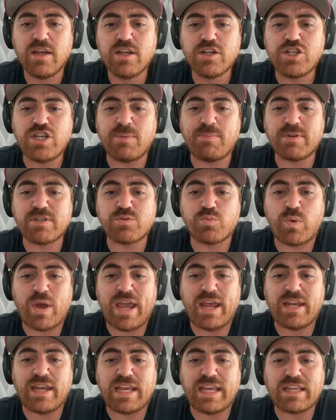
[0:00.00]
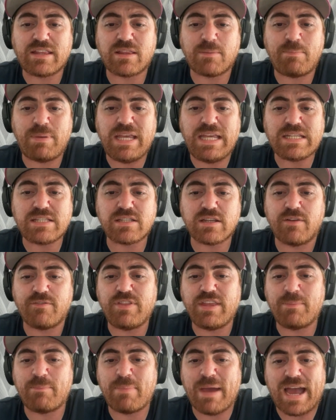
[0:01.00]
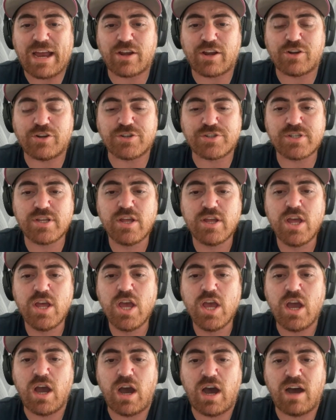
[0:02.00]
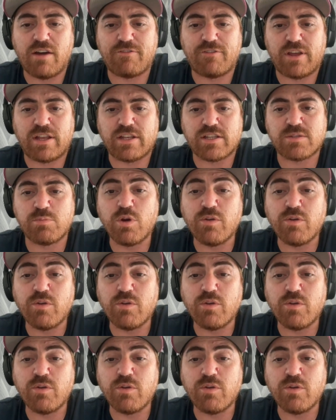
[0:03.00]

cheapest way to get the piece of the Packers offense.